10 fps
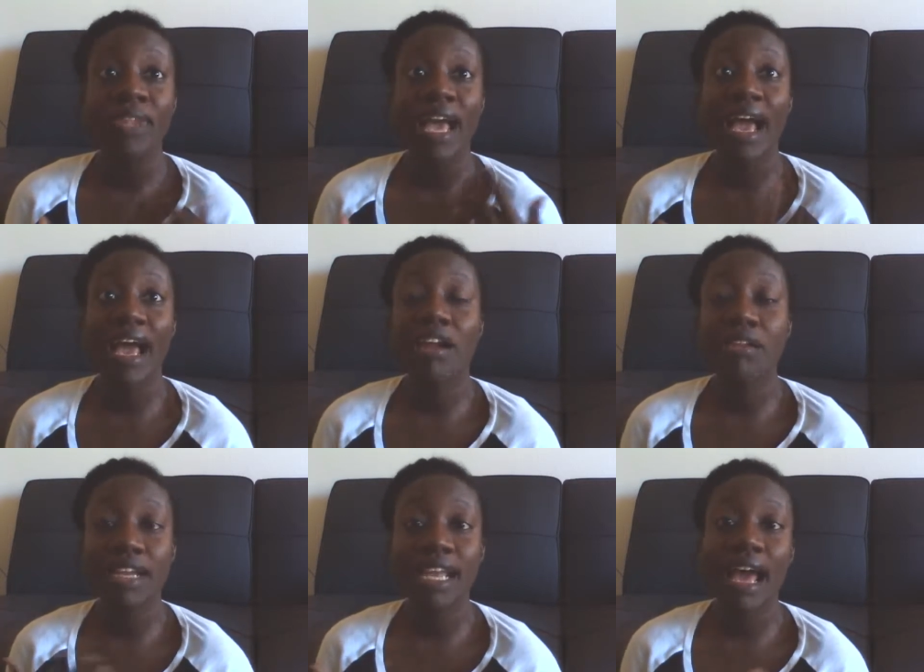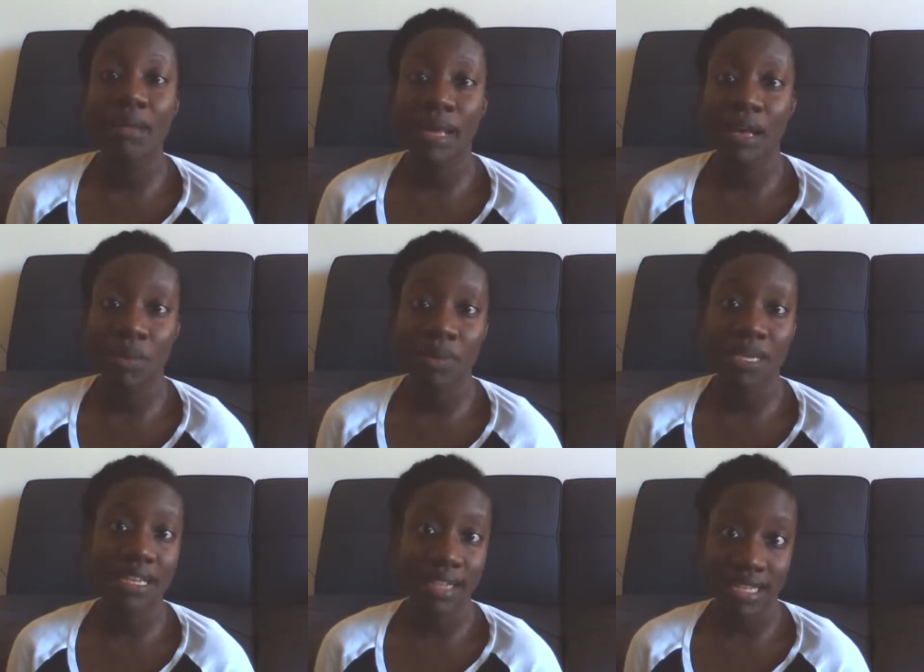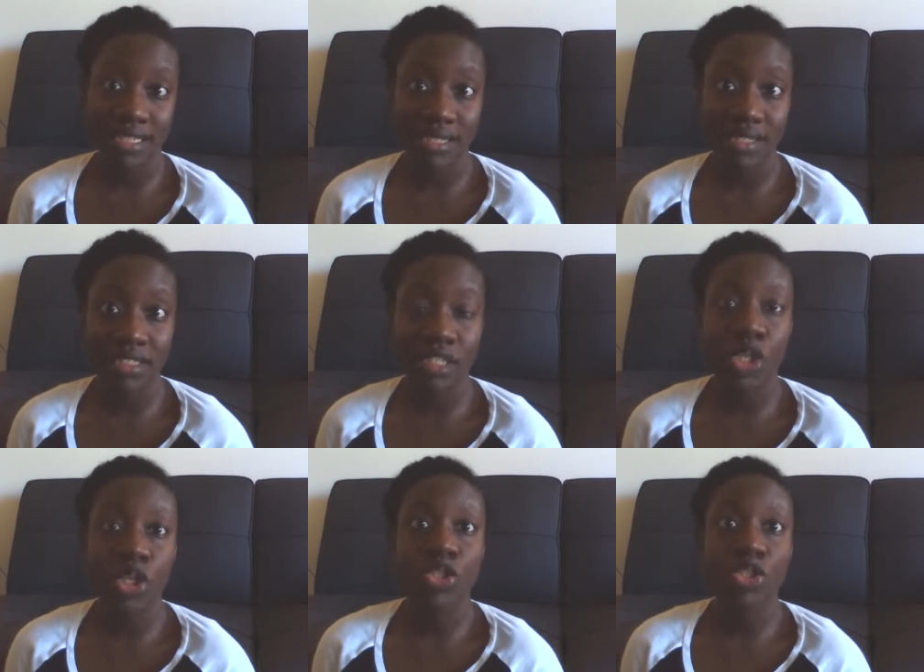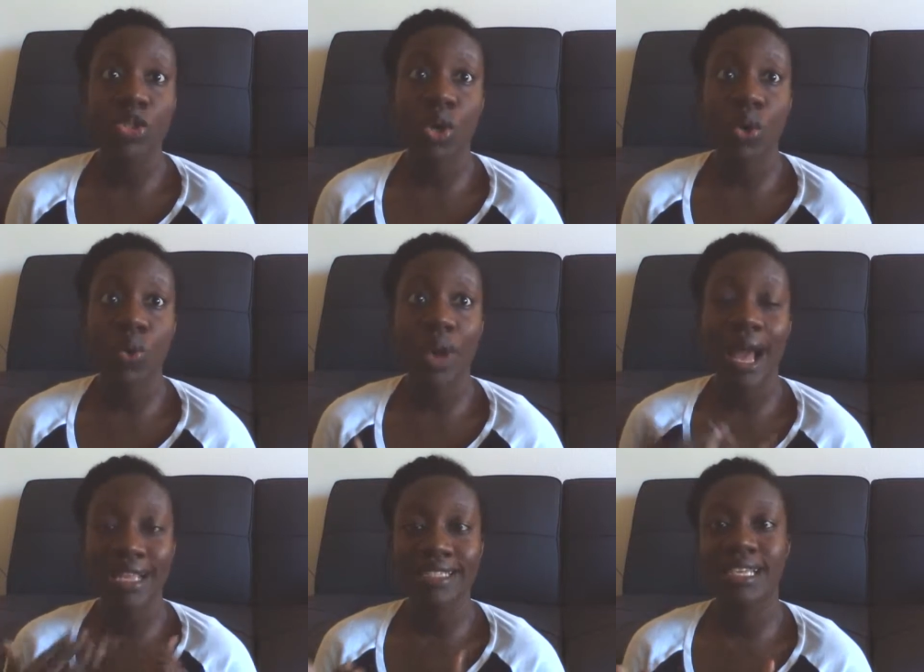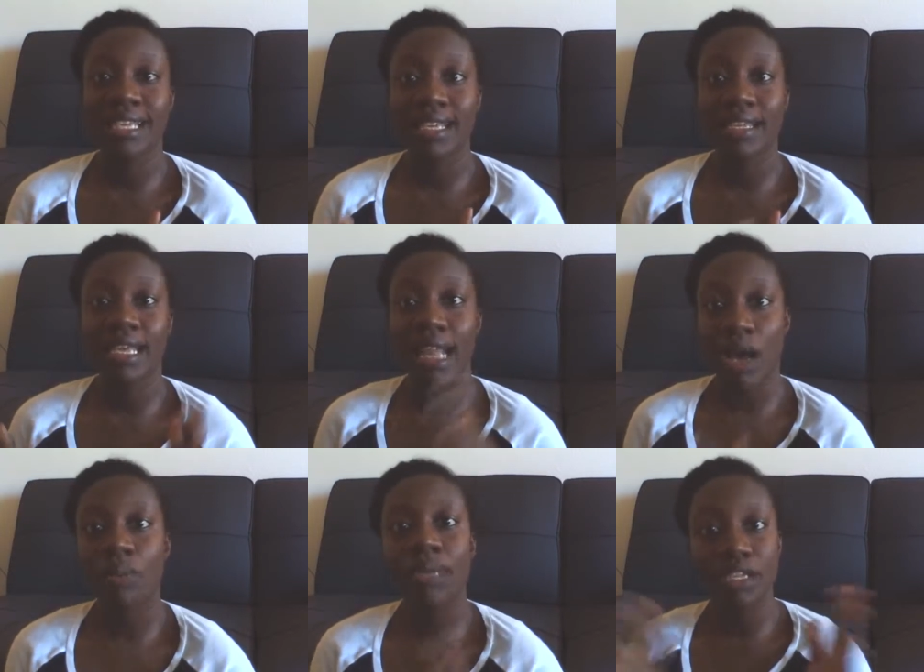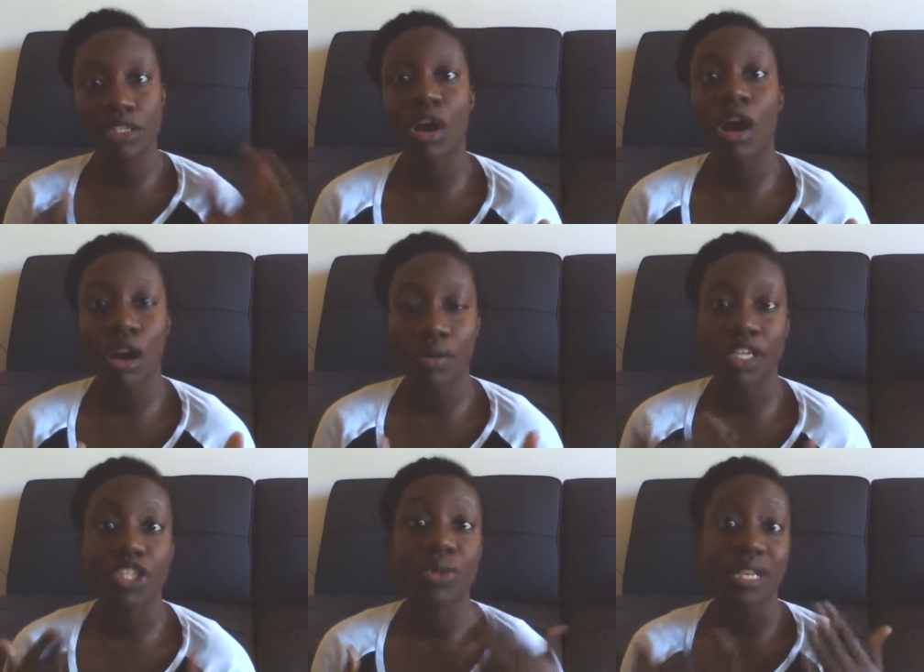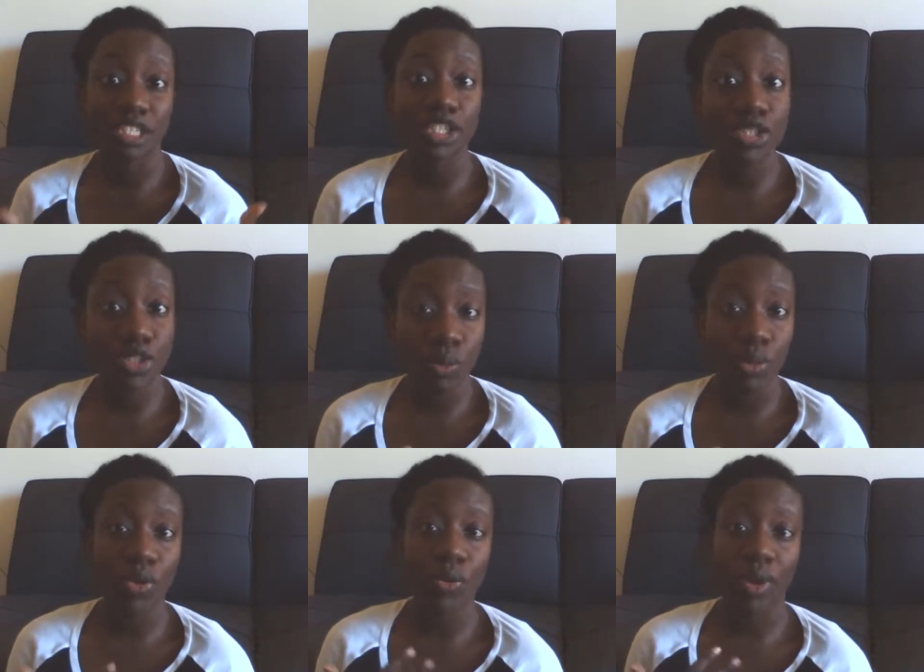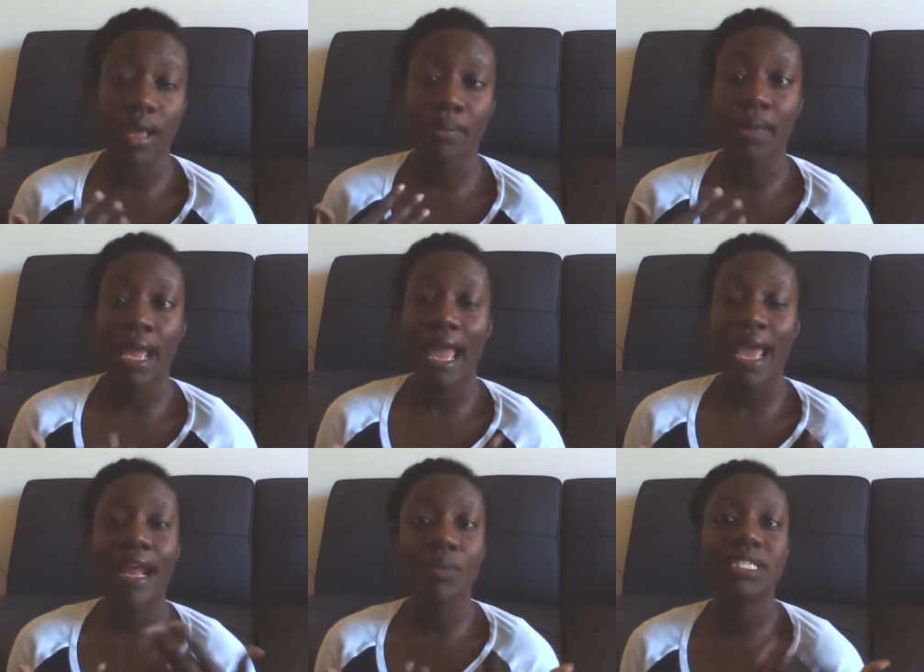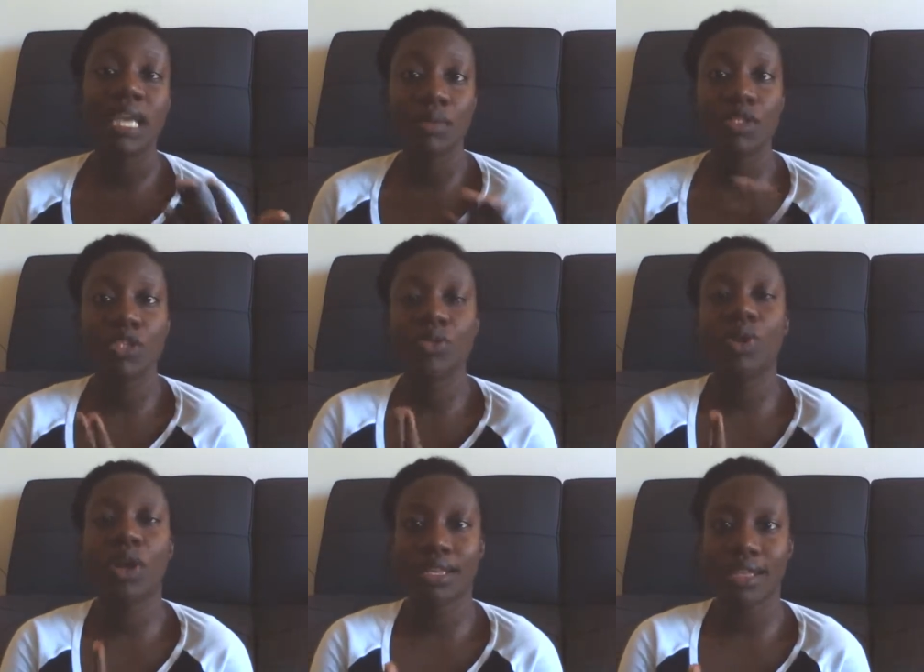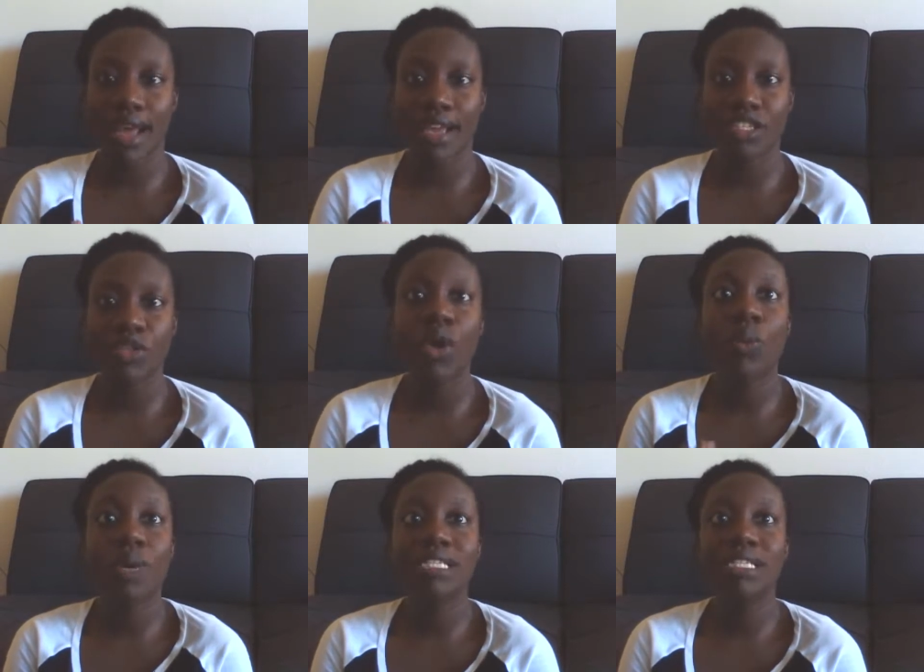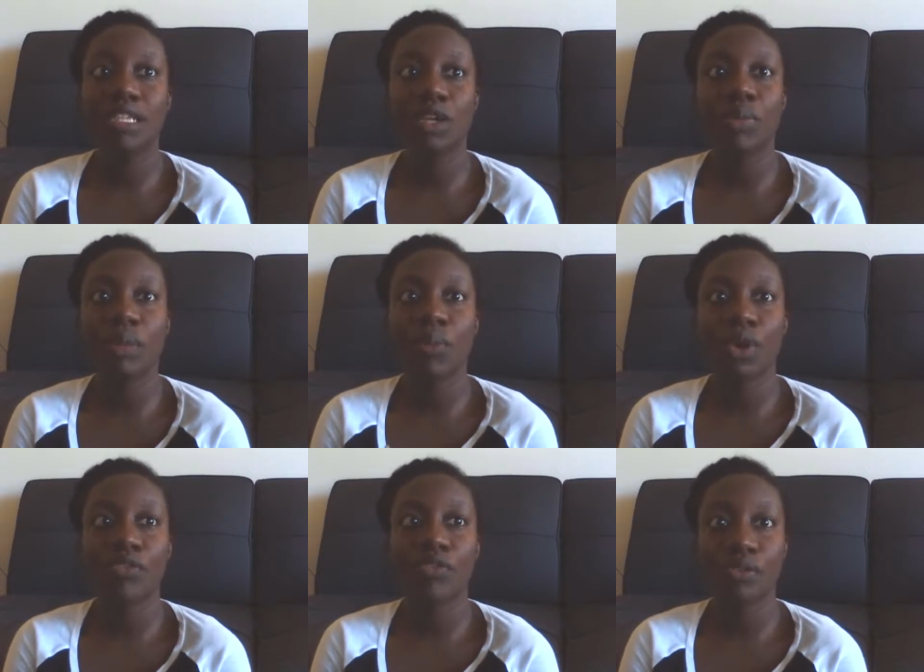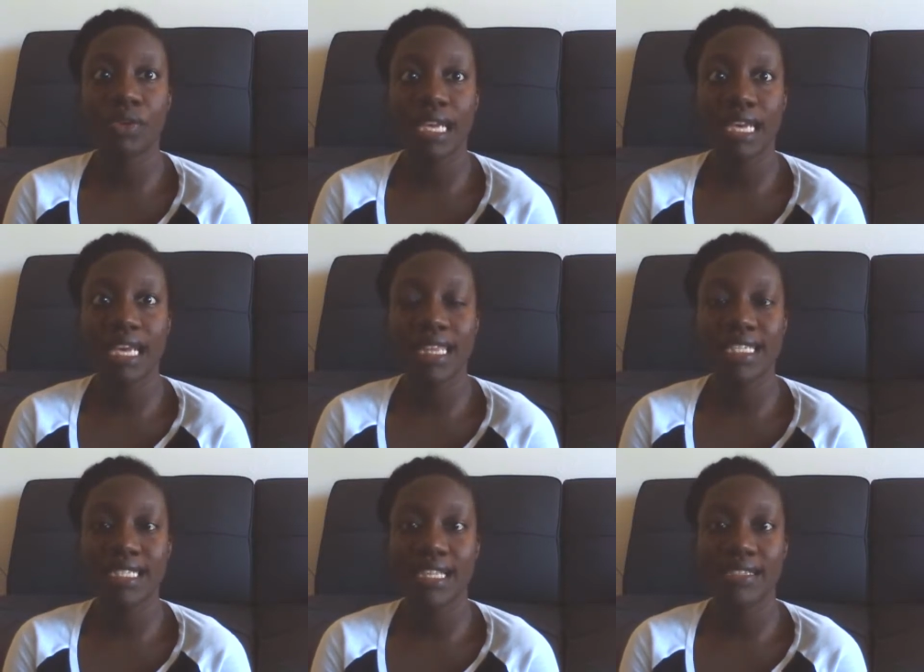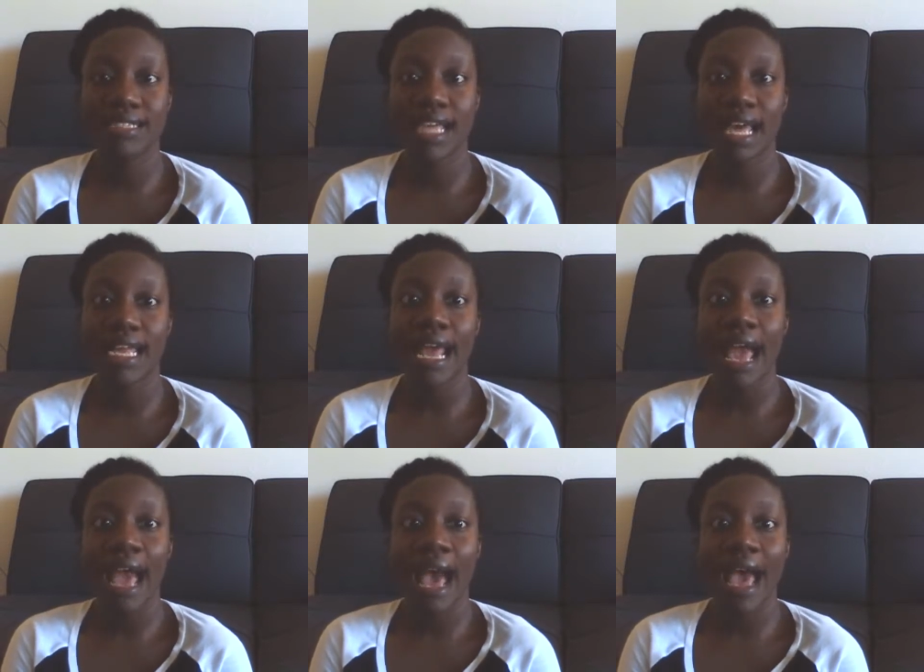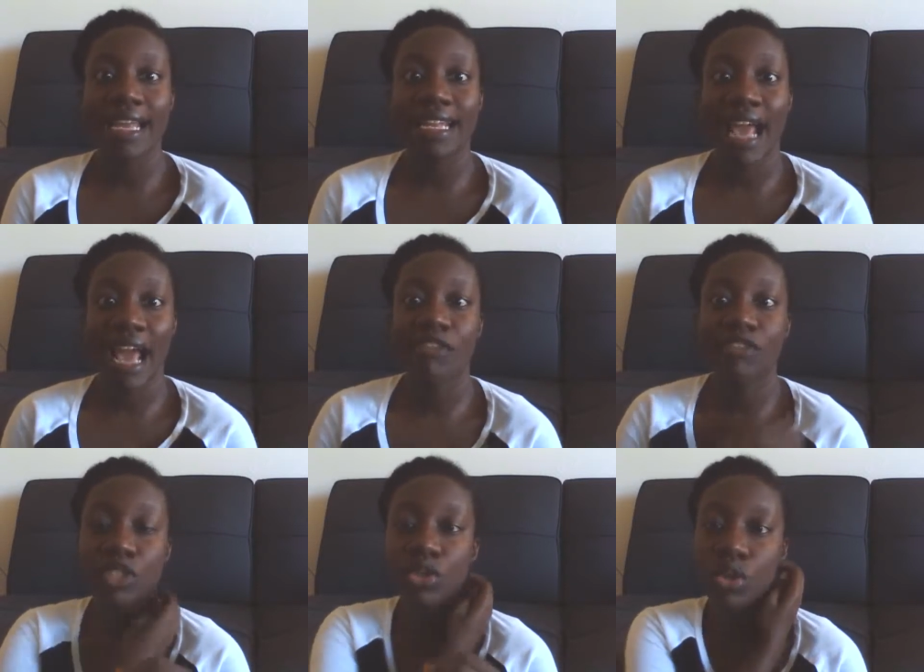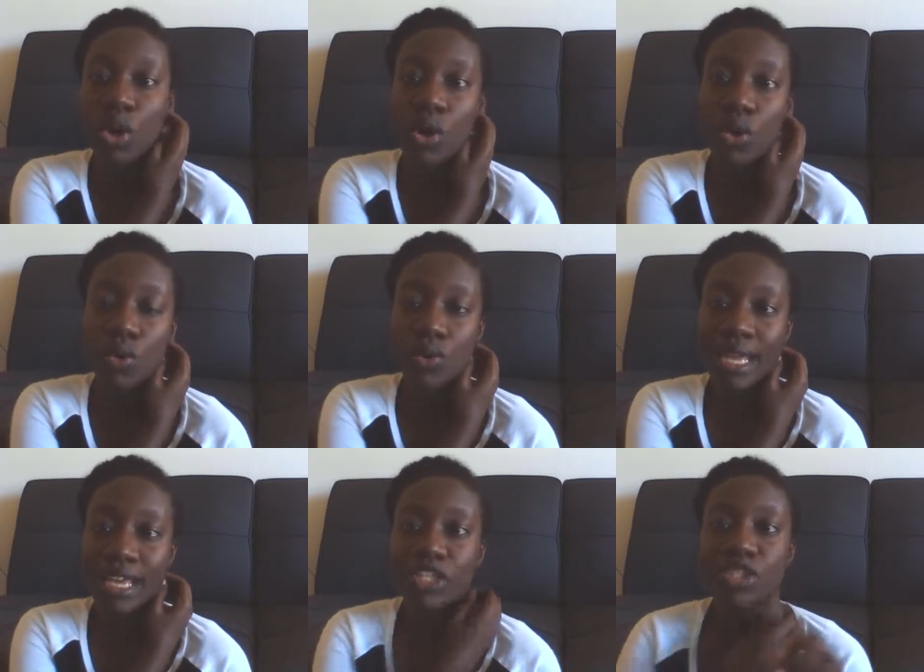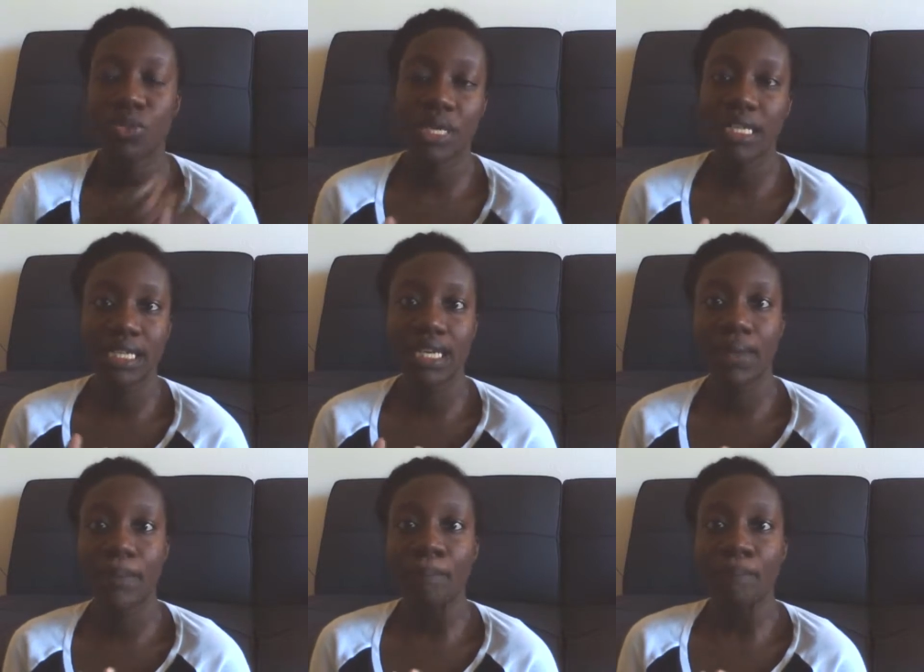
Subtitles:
I had already had my LPN license. So I did an LPN to RN transitional program, and I was able to do it online. So it was a little bit more freeing in the sense that I didn't have to go like strictly,